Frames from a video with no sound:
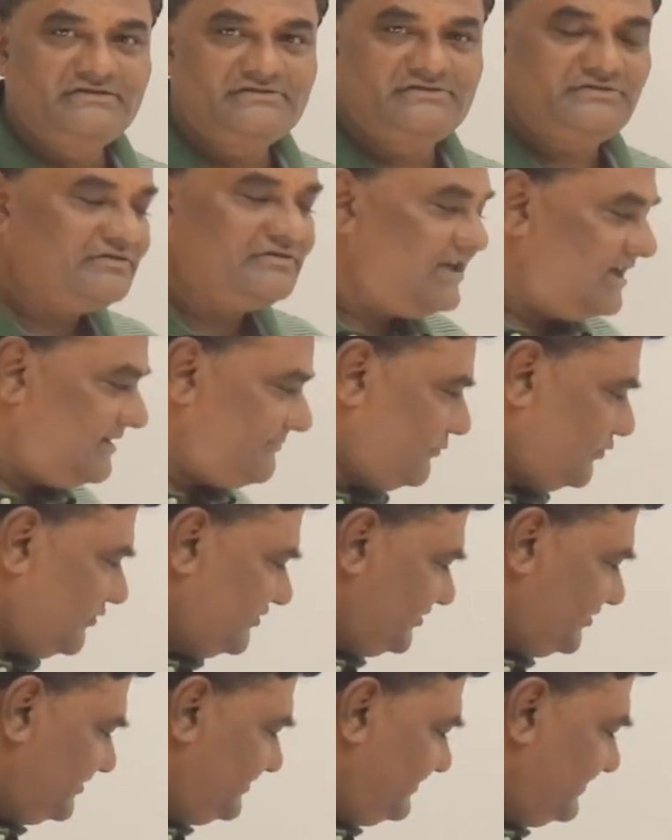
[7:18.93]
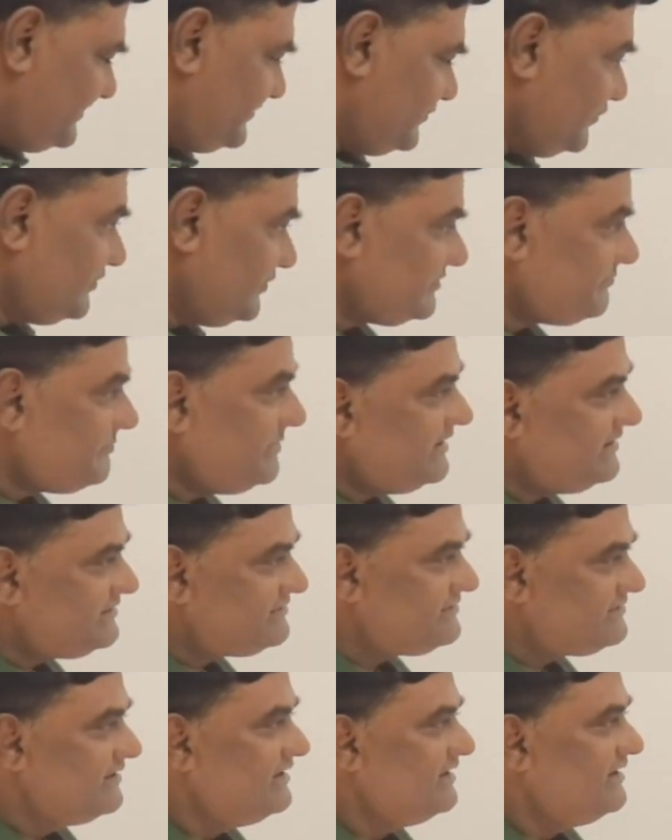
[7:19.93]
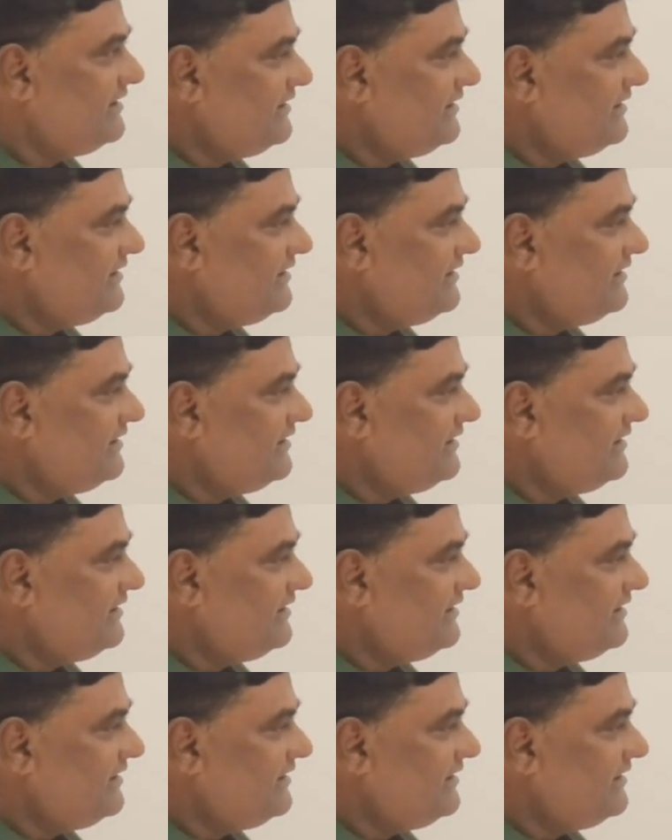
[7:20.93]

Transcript: So that portion, there is no space.